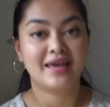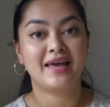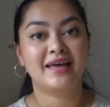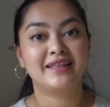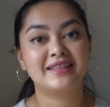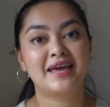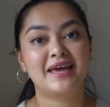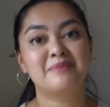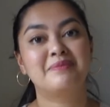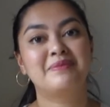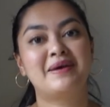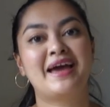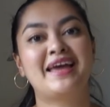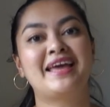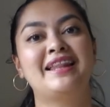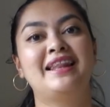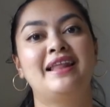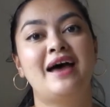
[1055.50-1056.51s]
And then
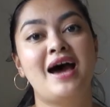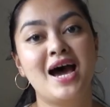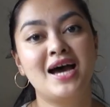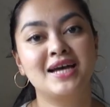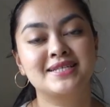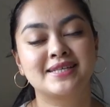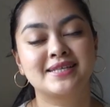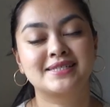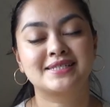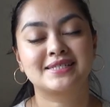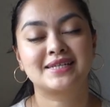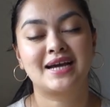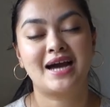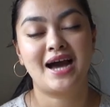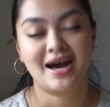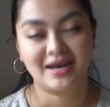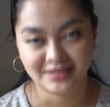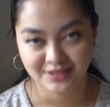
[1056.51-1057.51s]
my last
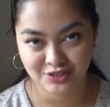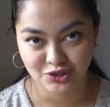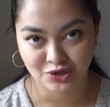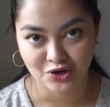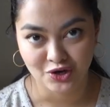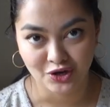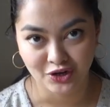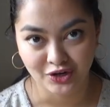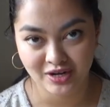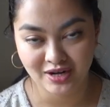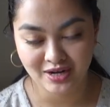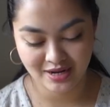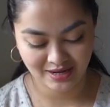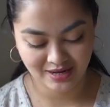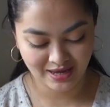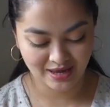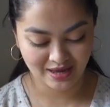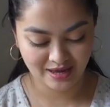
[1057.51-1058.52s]
cast on,
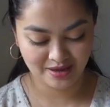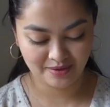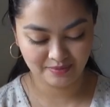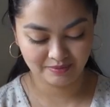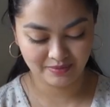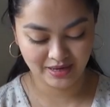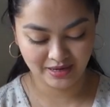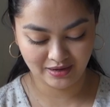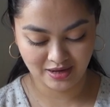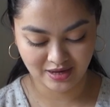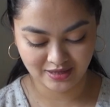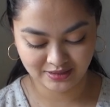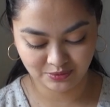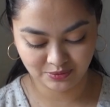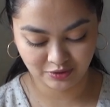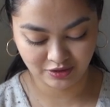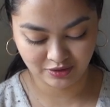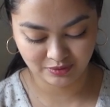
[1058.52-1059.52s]
my
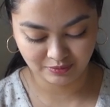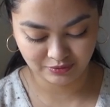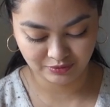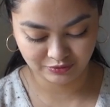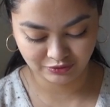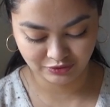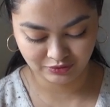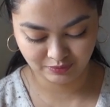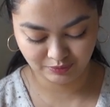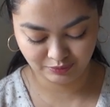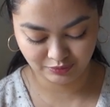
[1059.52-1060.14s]
last work in work